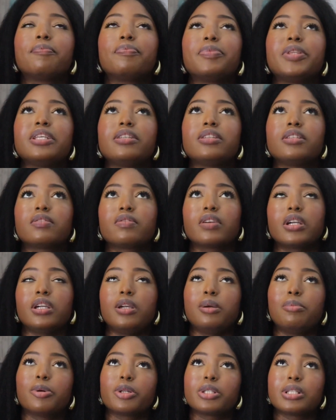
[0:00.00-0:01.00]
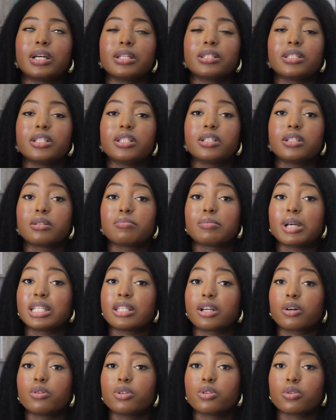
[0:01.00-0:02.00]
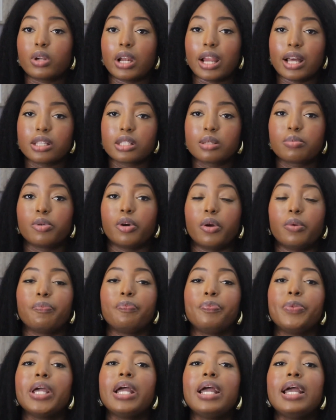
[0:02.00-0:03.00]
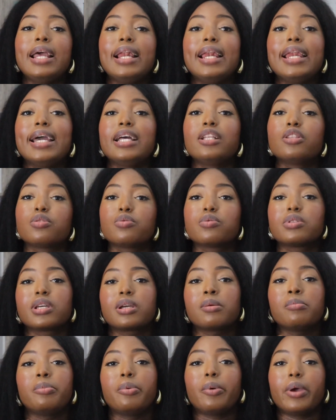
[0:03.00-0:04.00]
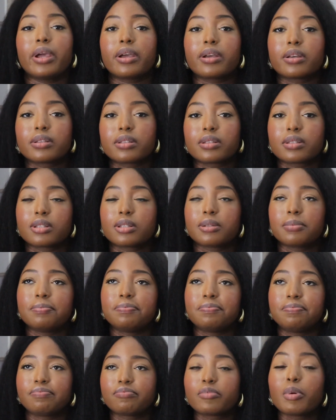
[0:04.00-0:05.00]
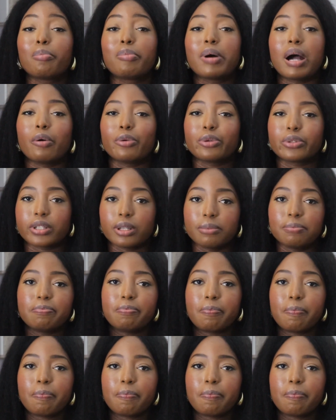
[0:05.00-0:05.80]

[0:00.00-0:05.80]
This is very important. It's just my second to last point. Learn to take breaks. Pause.